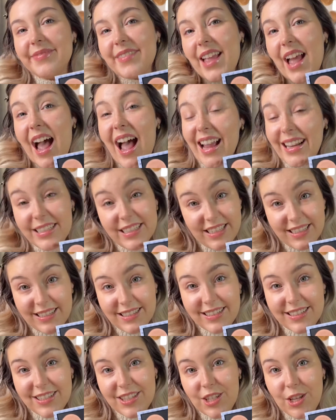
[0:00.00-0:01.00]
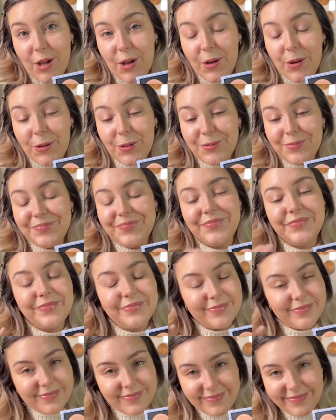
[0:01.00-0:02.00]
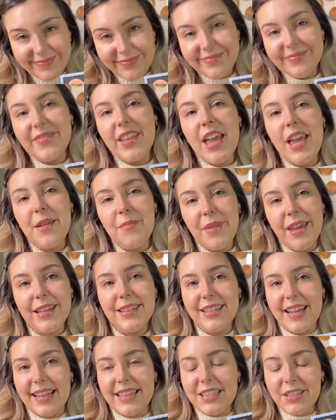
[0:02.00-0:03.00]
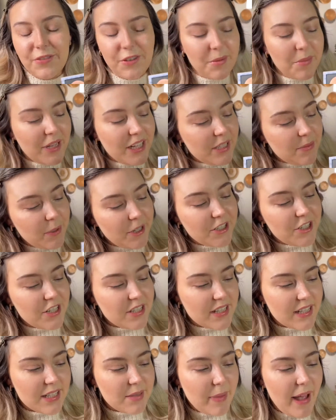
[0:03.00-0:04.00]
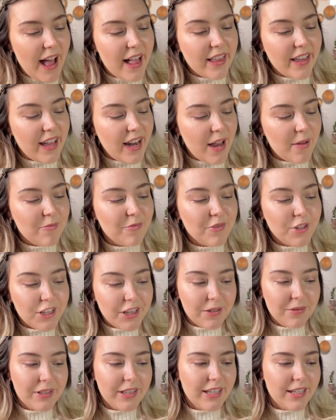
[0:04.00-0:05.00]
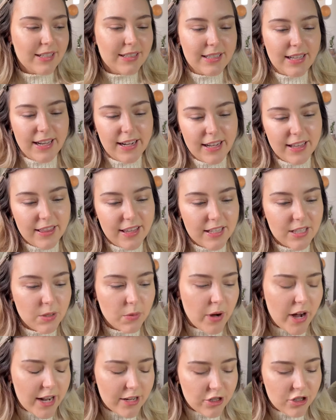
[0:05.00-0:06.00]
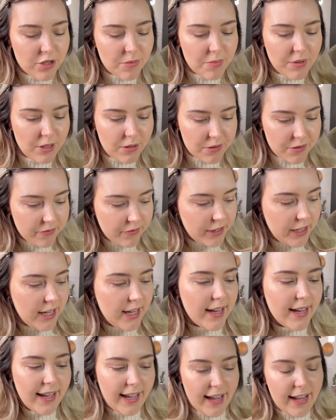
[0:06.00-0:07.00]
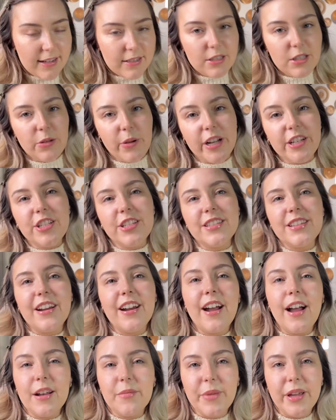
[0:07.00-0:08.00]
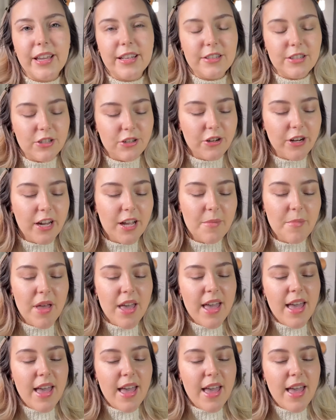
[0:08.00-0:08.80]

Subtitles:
I didn't. So it made sense for me to purchase this palette. I'm really excited. They swatched beautifully. Again, swatches are on my Instagram.